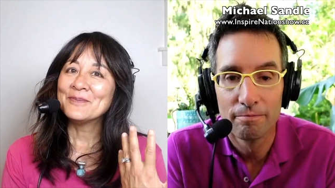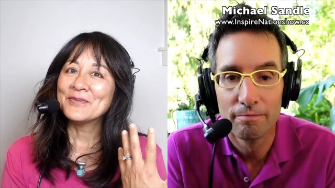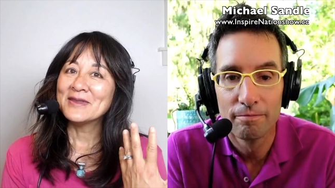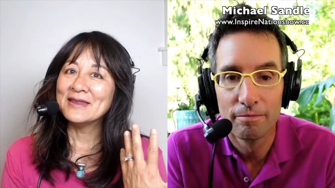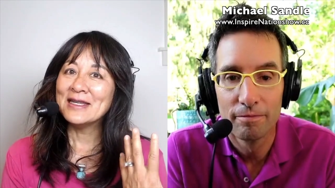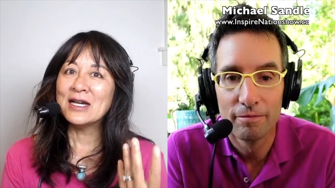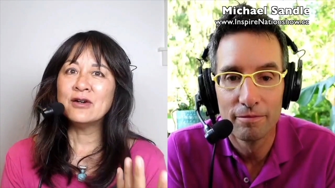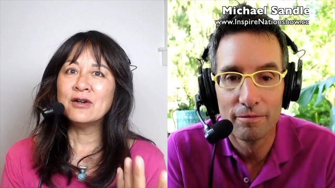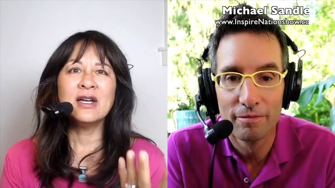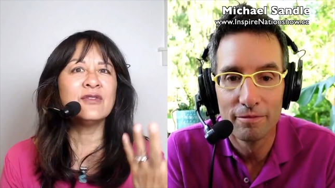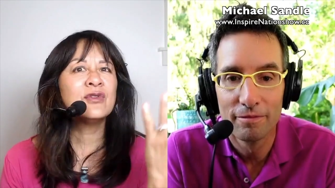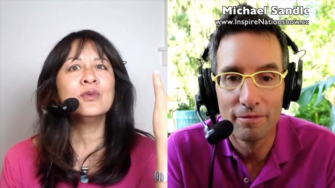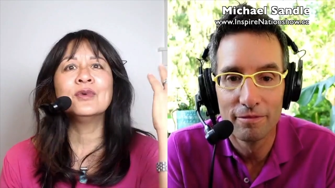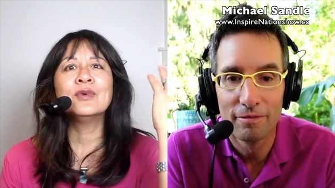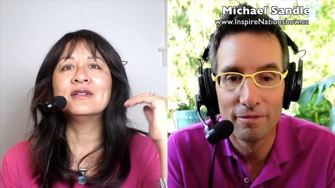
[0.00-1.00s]
Speaker 1: now
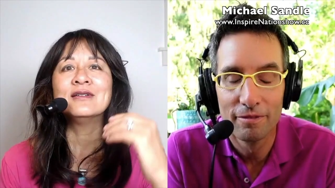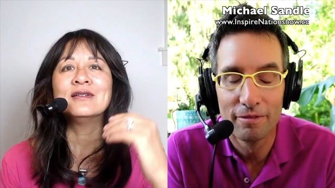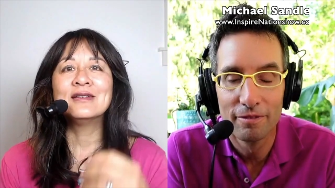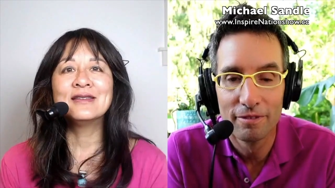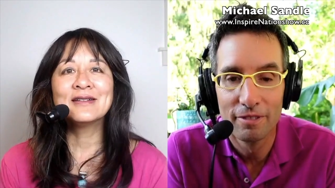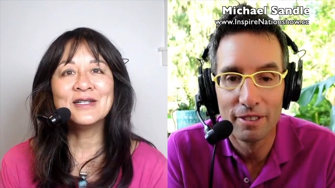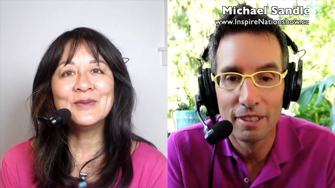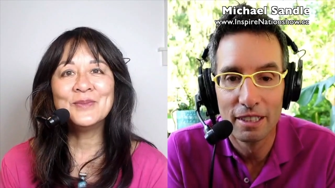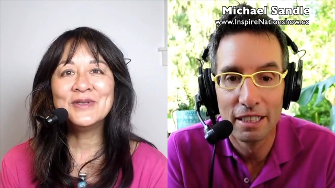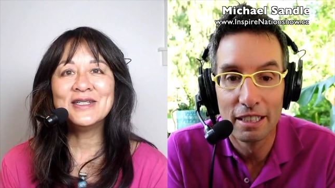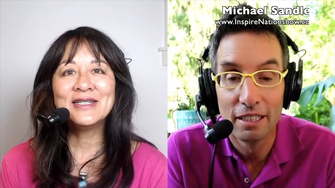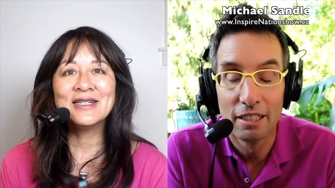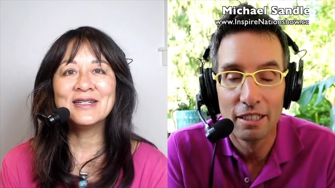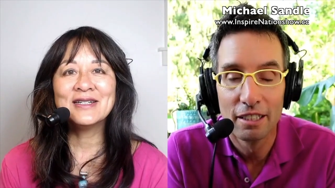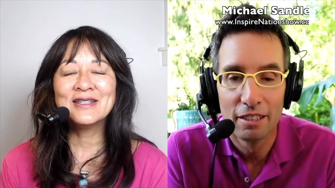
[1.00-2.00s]
everyone at the company,
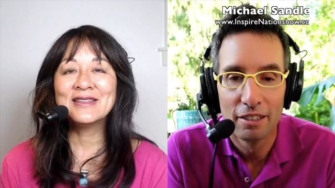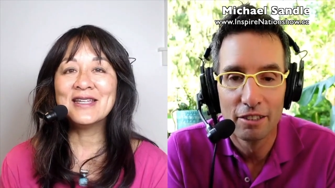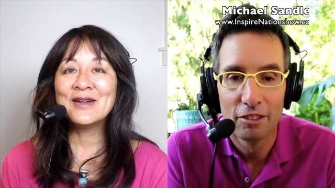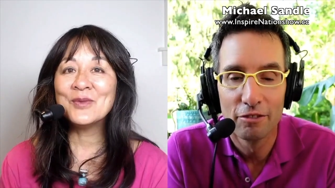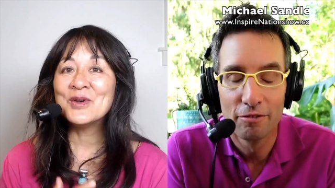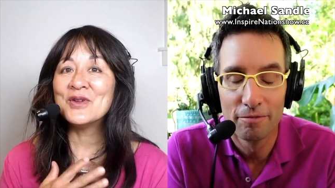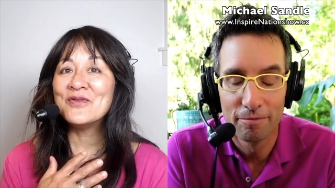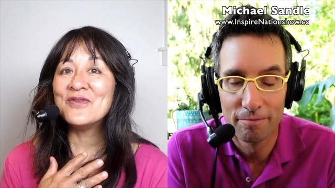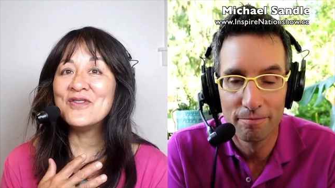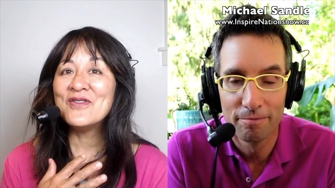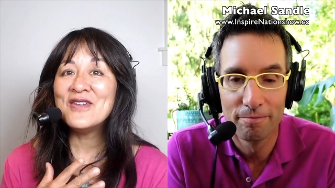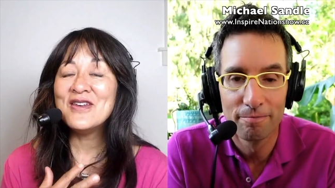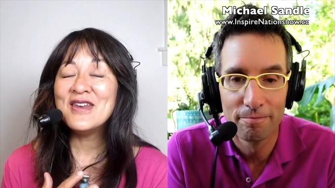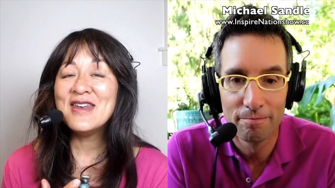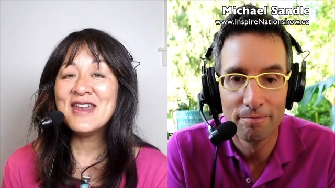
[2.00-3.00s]
like, that would have
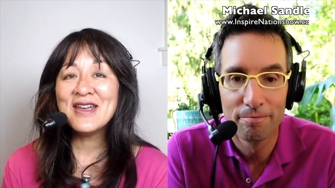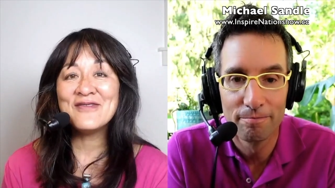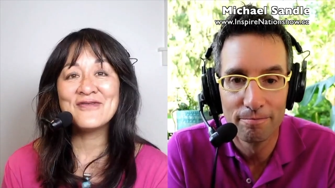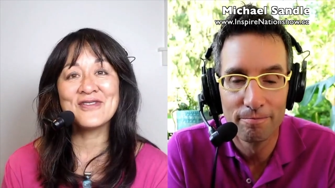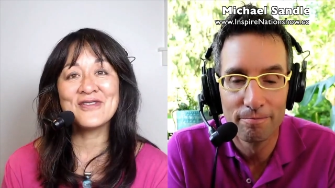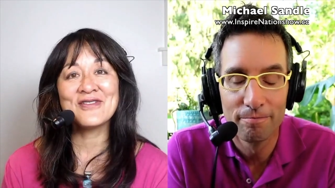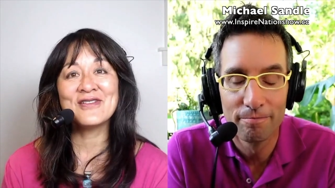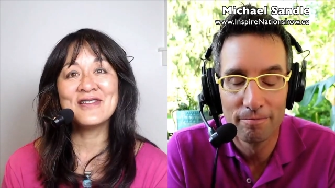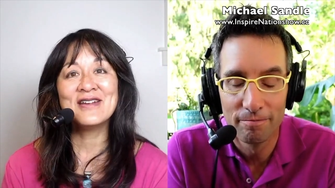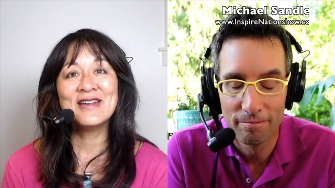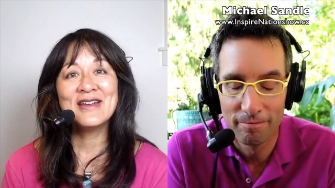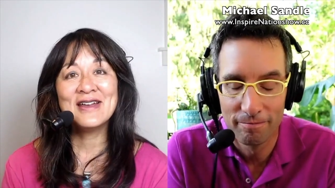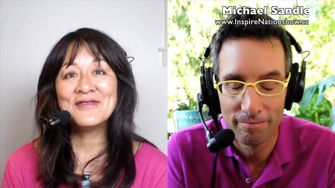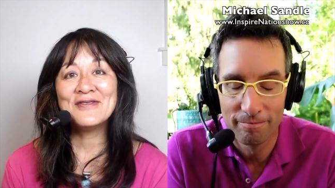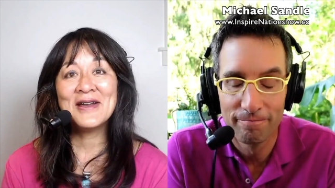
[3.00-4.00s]
never
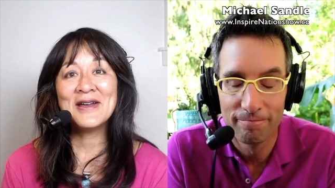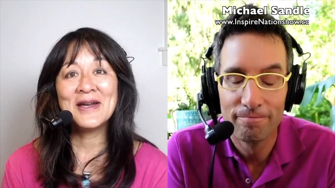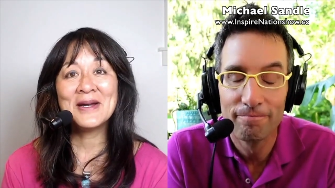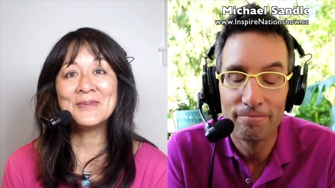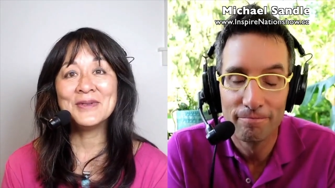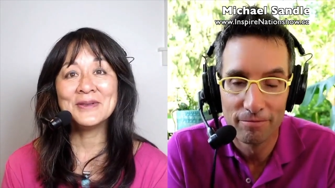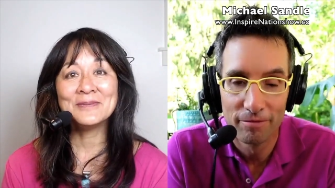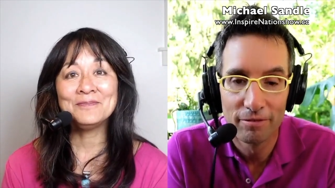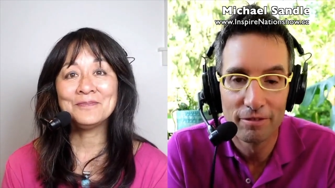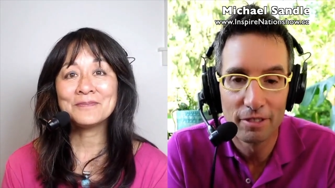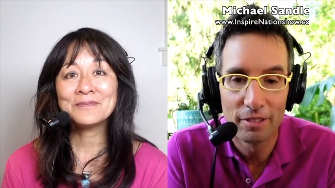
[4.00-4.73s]
have happened